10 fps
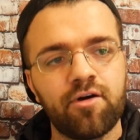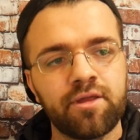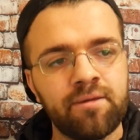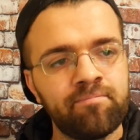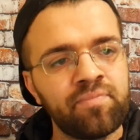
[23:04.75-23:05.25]
on
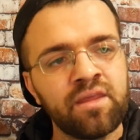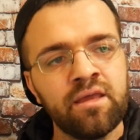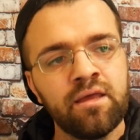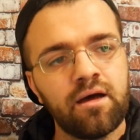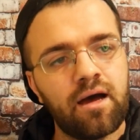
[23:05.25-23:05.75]
him.
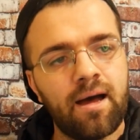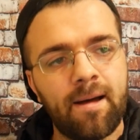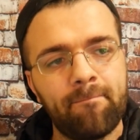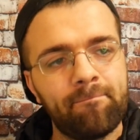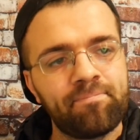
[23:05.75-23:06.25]

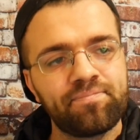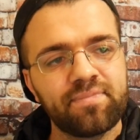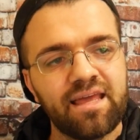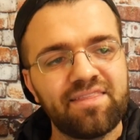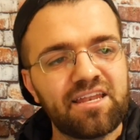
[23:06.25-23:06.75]

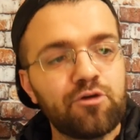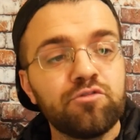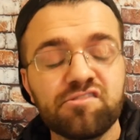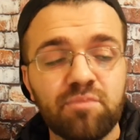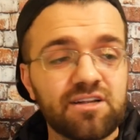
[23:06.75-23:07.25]
And then
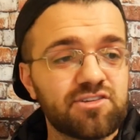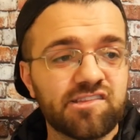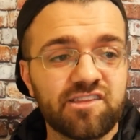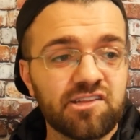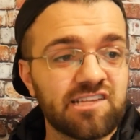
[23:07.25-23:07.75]
Usman
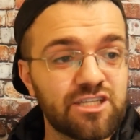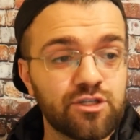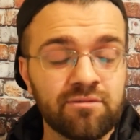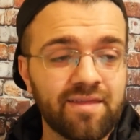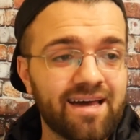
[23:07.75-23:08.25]
just doesn't
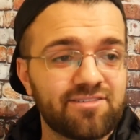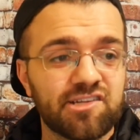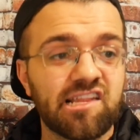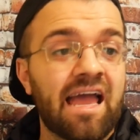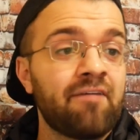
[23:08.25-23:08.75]
do that.
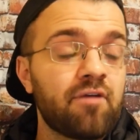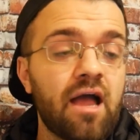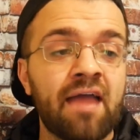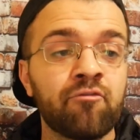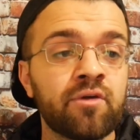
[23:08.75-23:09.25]
Just
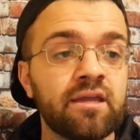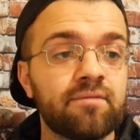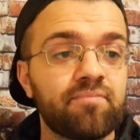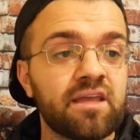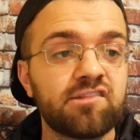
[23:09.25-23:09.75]

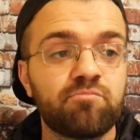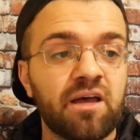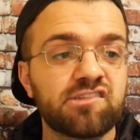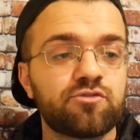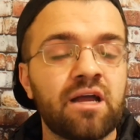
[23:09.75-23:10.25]
his
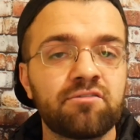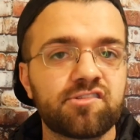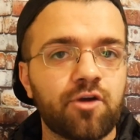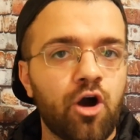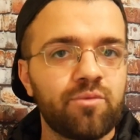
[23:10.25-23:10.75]
best
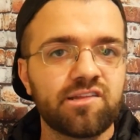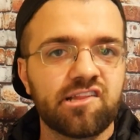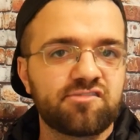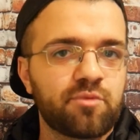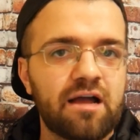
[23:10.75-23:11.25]
rounds are always
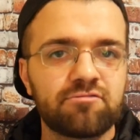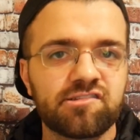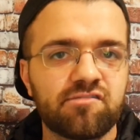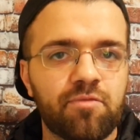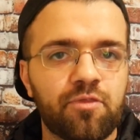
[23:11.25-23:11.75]
his
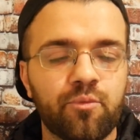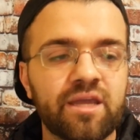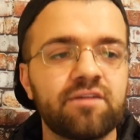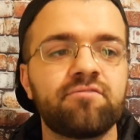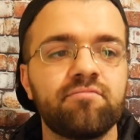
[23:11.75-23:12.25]
rounds
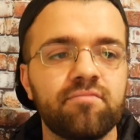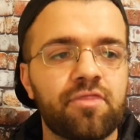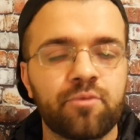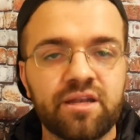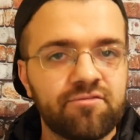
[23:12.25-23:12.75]
3
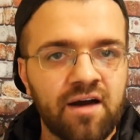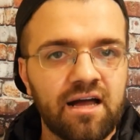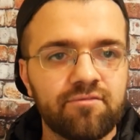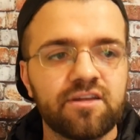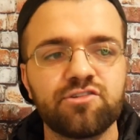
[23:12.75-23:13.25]
to
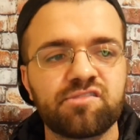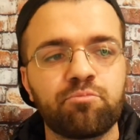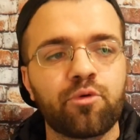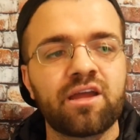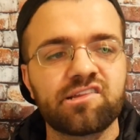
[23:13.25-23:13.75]
5. He just
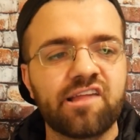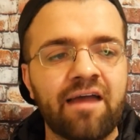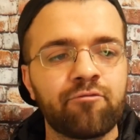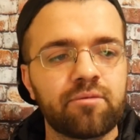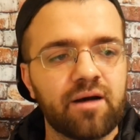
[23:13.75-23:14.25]
breaks
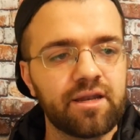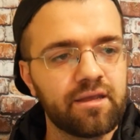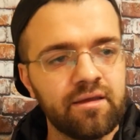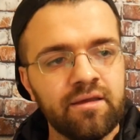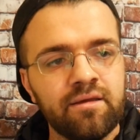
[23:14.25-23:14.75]

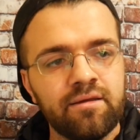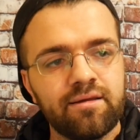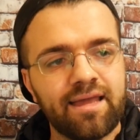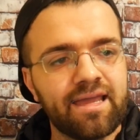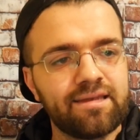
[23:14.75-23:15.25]
everybody.
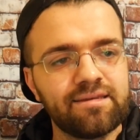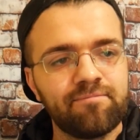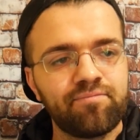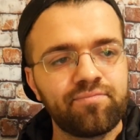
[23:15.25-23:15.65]
And